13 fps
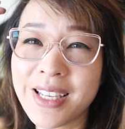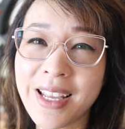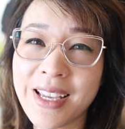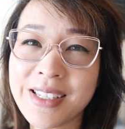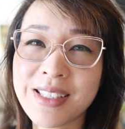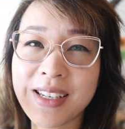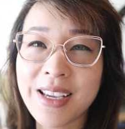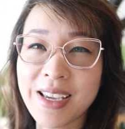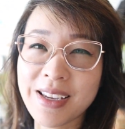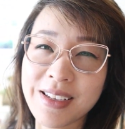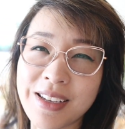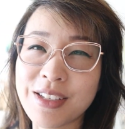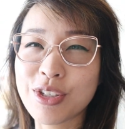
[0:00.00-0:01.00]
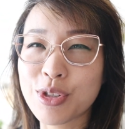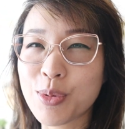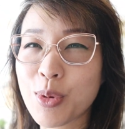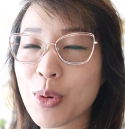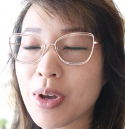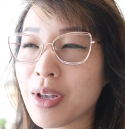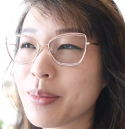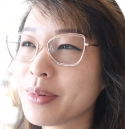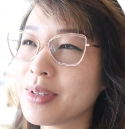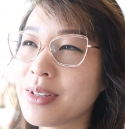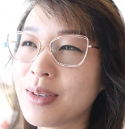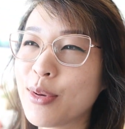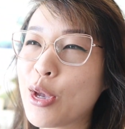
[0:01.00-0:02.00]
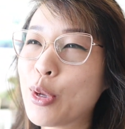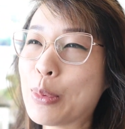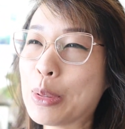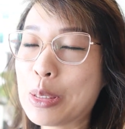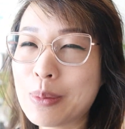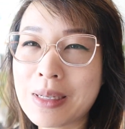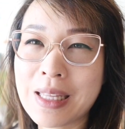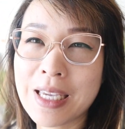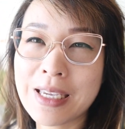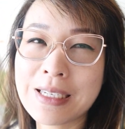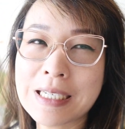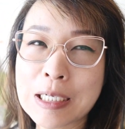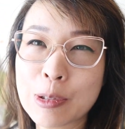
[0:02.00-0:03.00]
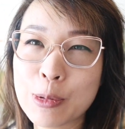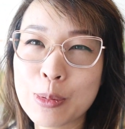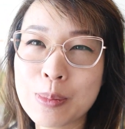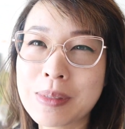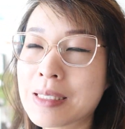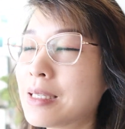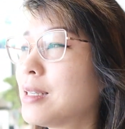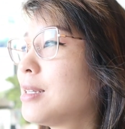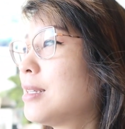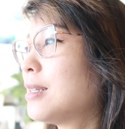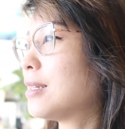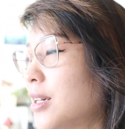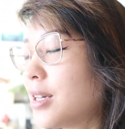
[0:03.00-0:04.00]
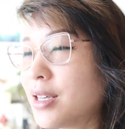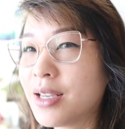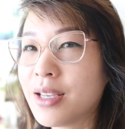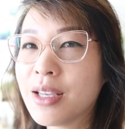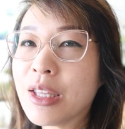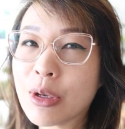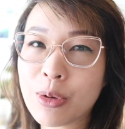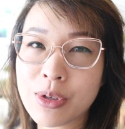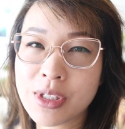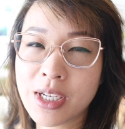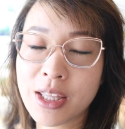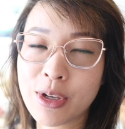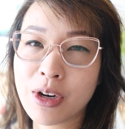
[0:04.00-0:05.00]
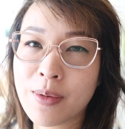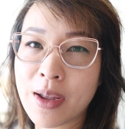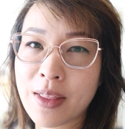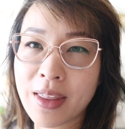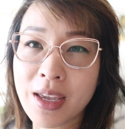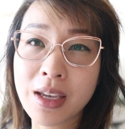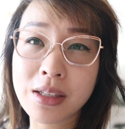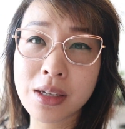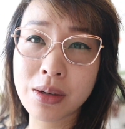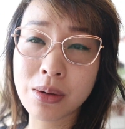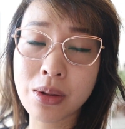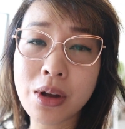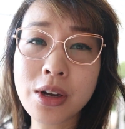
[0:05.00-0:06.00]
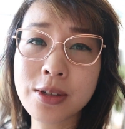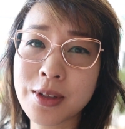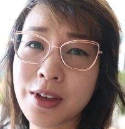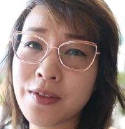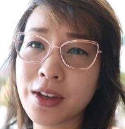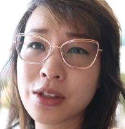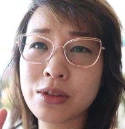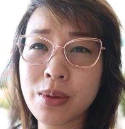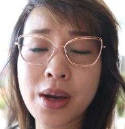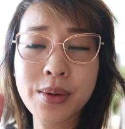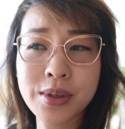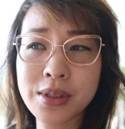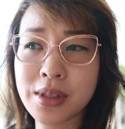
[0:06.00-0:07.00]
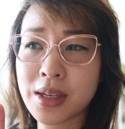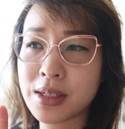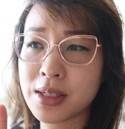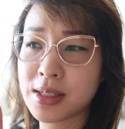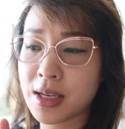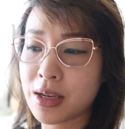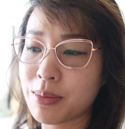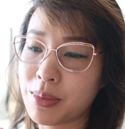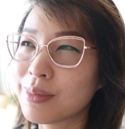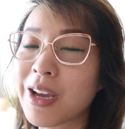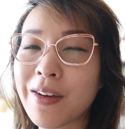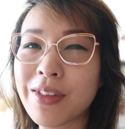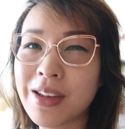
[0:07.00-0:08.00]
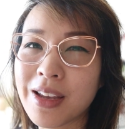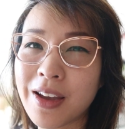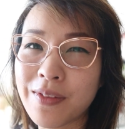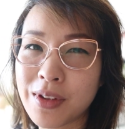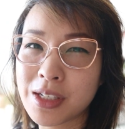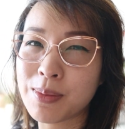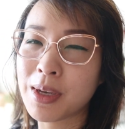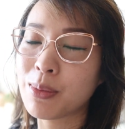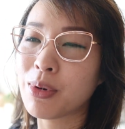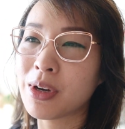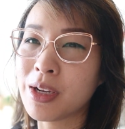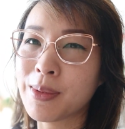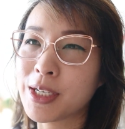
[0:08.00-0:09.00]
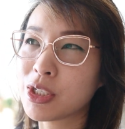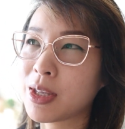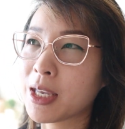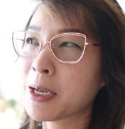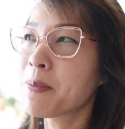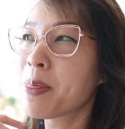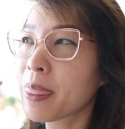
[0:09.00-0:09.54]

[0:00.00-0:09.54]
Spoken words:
today's the day. Just woke up, got up a little bit late. Oops. The goal is to get there around like 10 o'clock, so I have like 2 hours then to set up. I think I have the display pretty much like